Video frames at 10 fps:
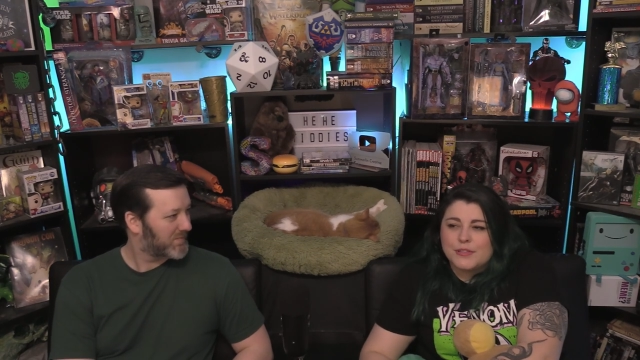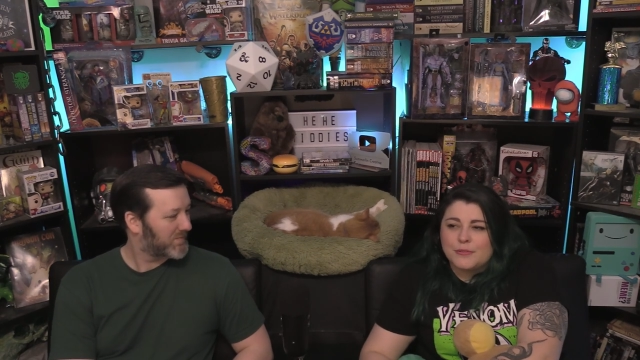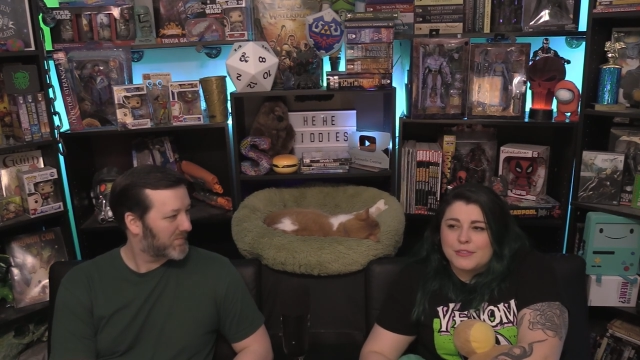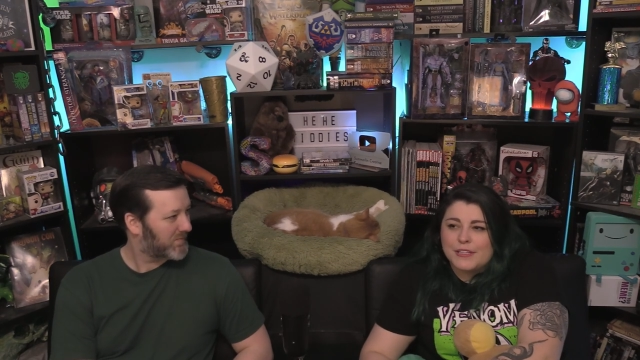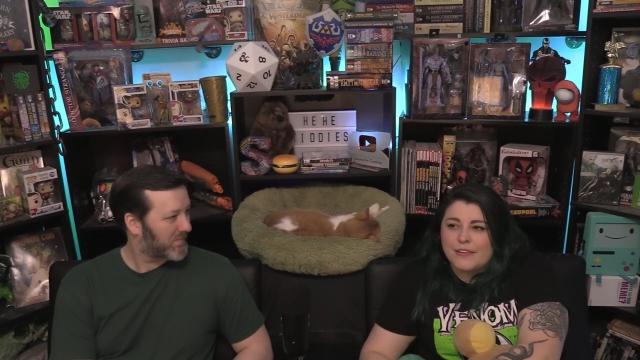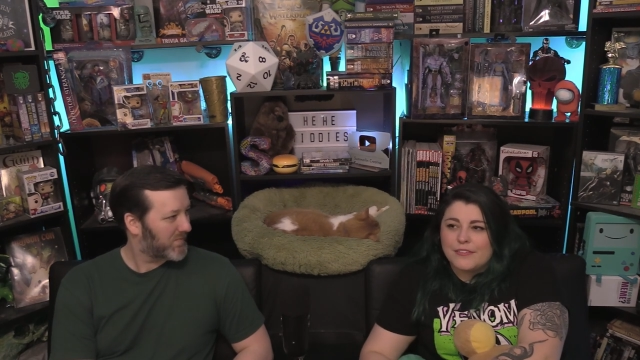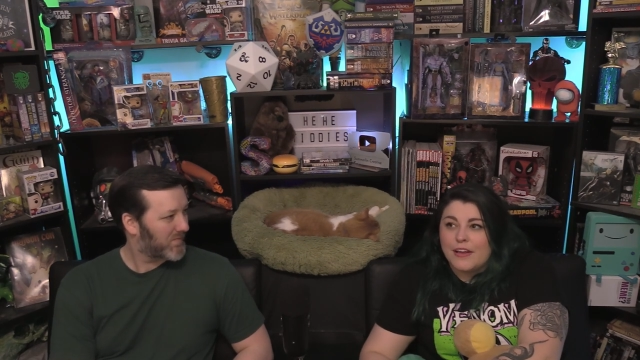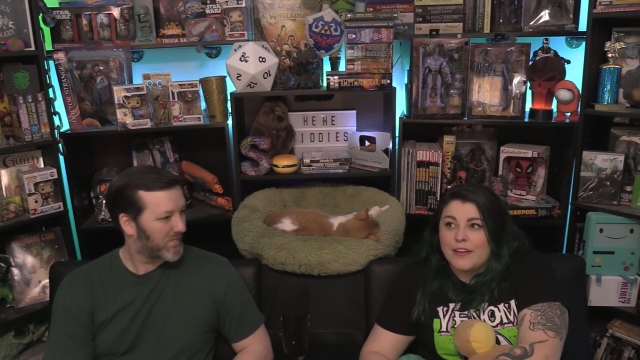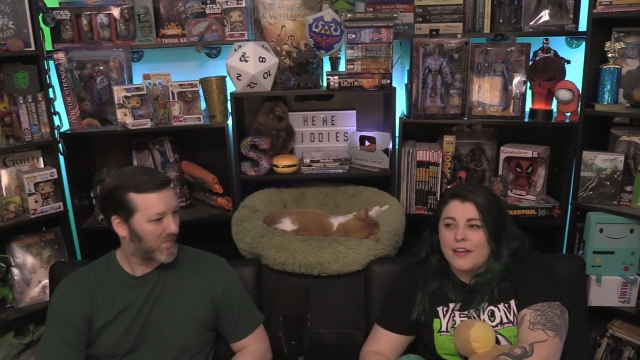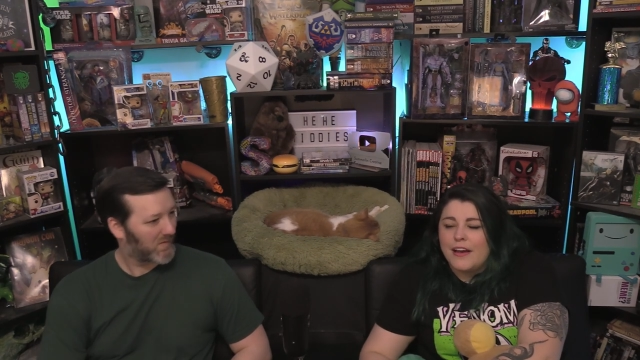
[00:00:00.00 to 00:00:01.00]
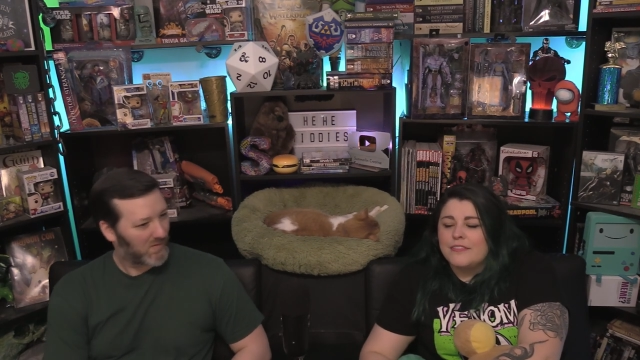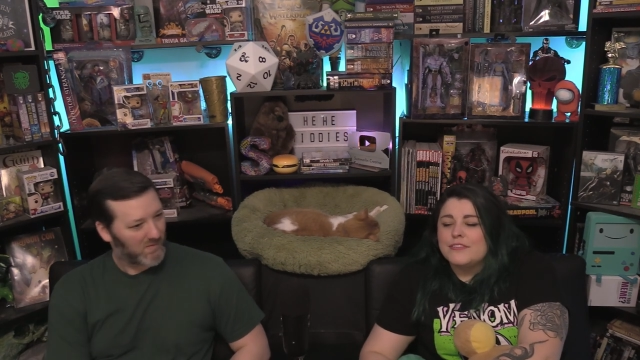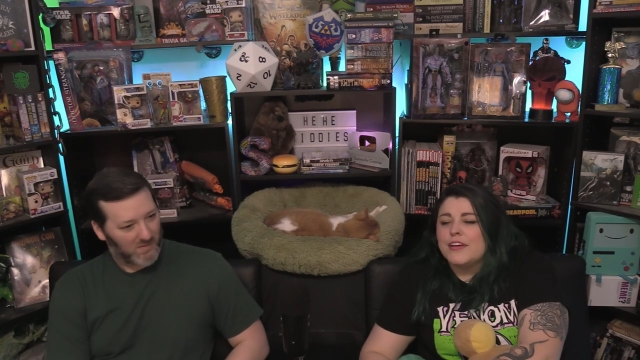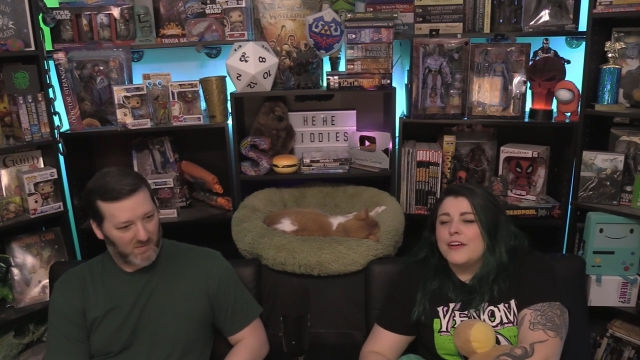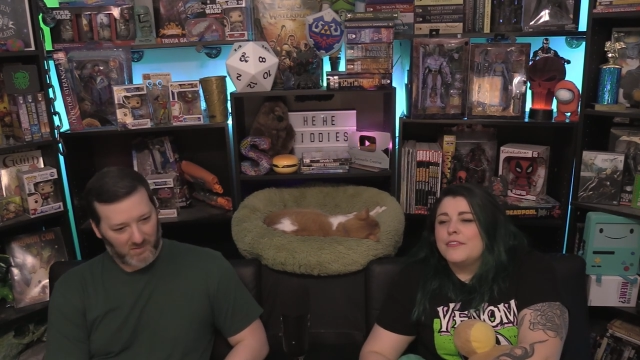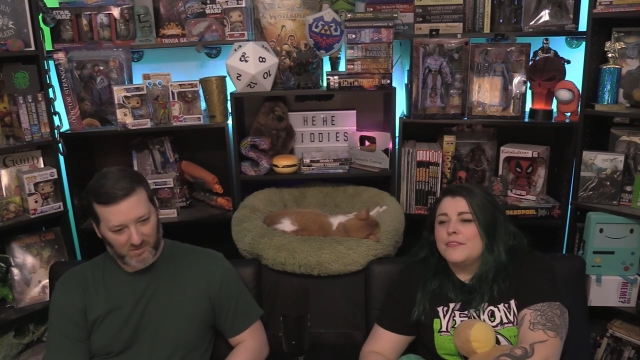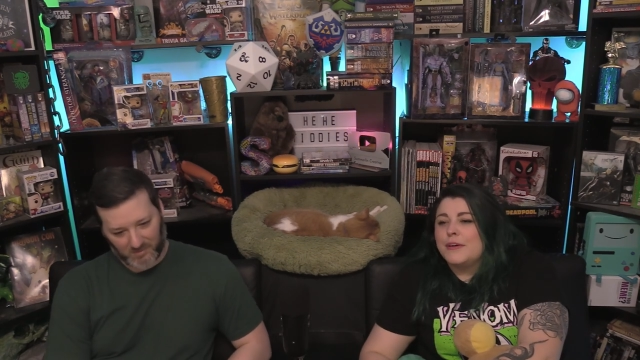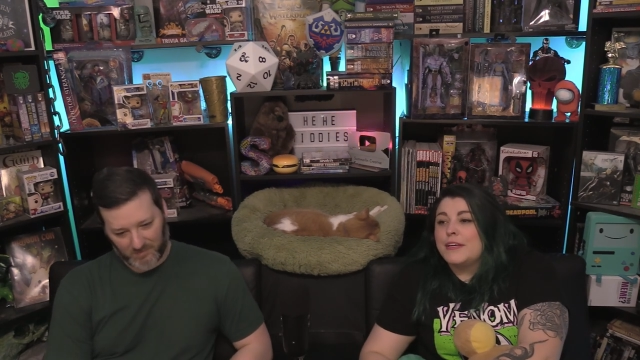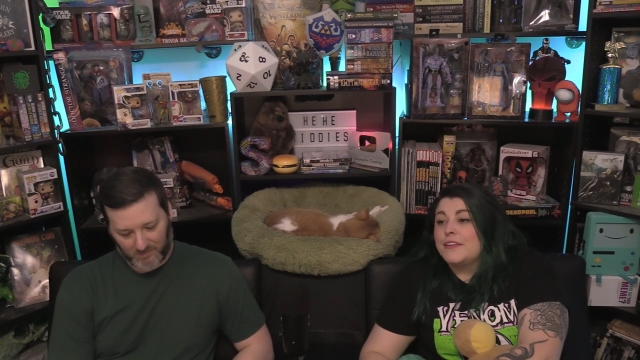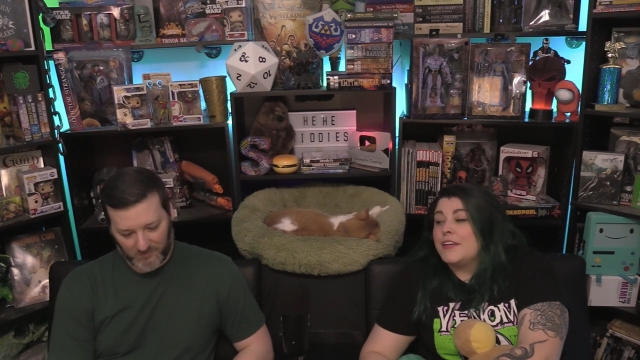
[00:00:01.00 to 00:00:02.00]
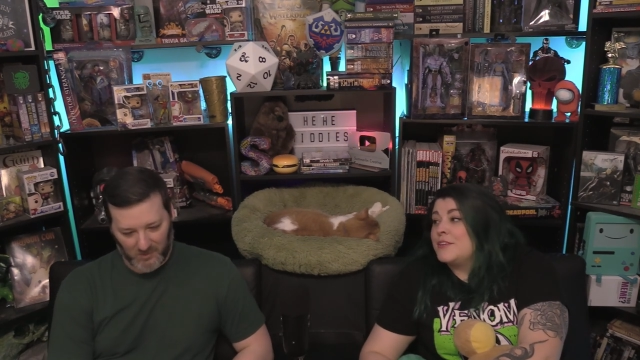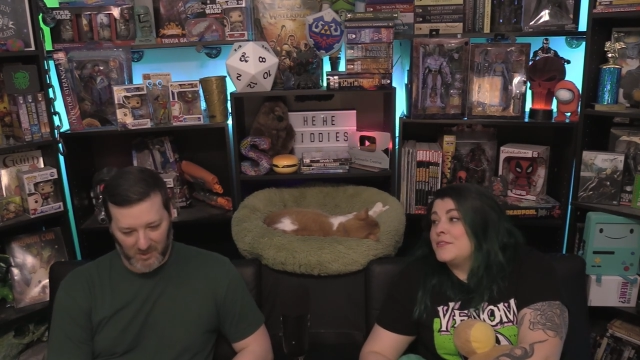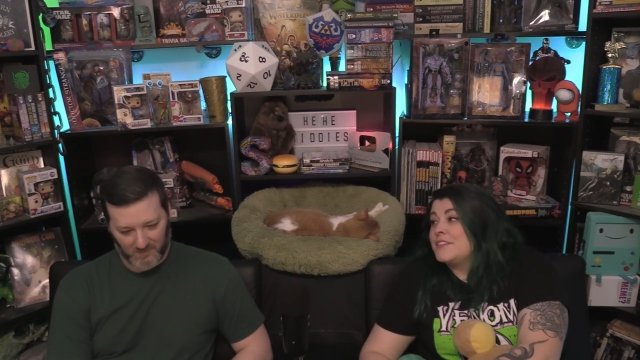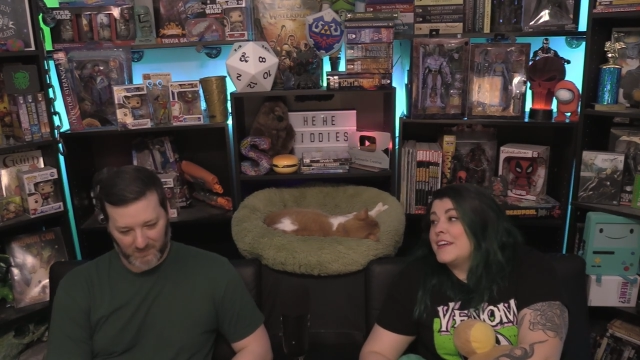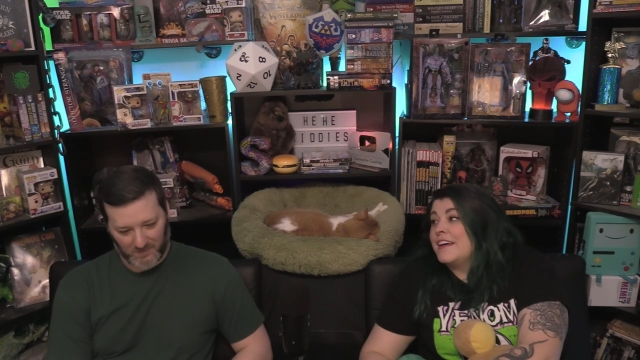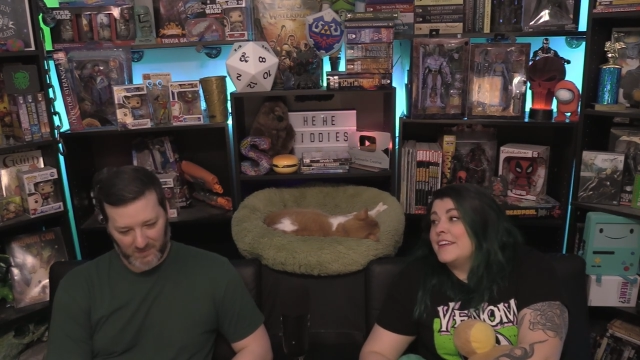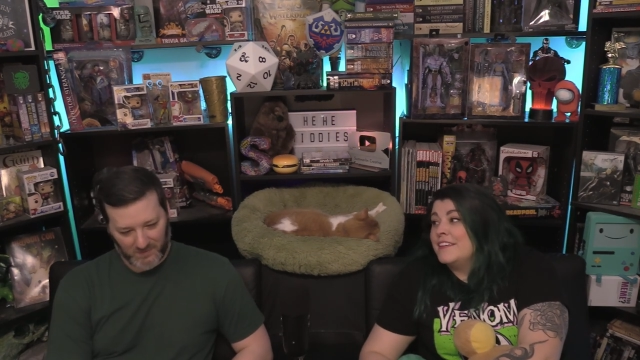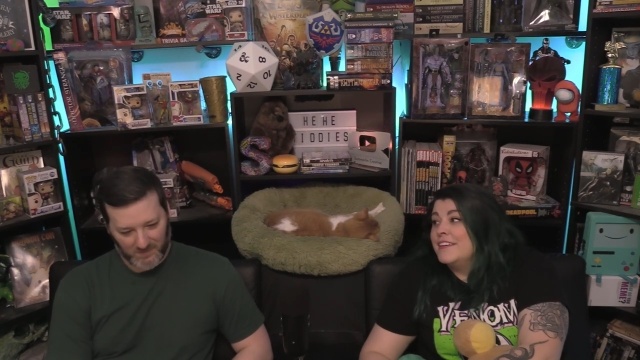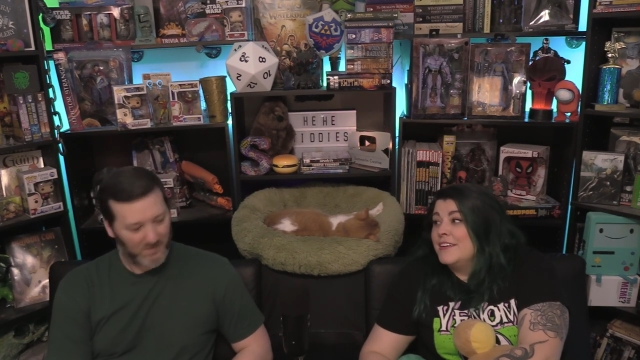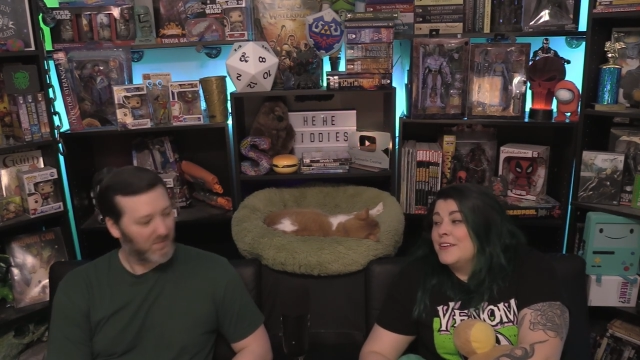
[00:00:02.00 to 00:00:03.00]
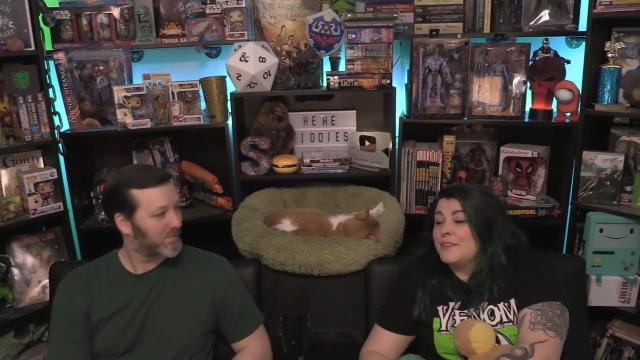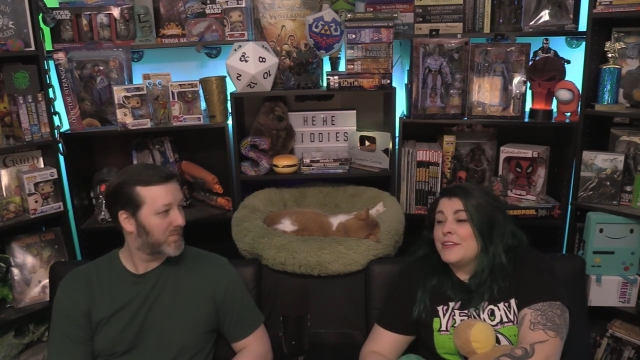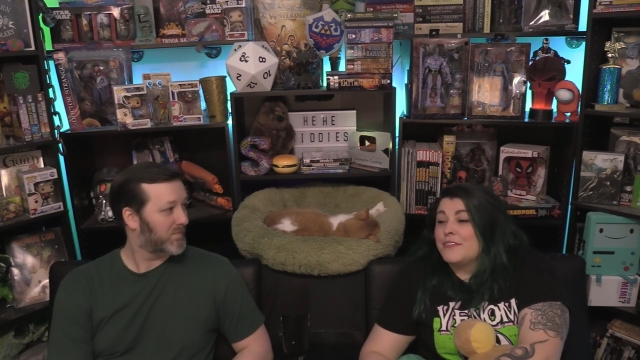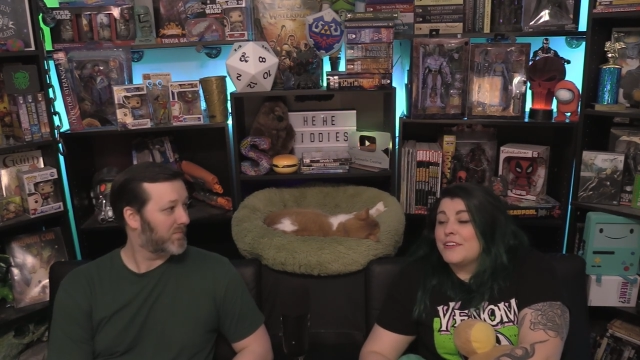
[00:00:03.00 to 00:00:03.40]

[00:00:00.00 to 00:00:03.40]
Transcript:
Speaker 1: on death, not life. So, like, like yeah. you said, when they were in the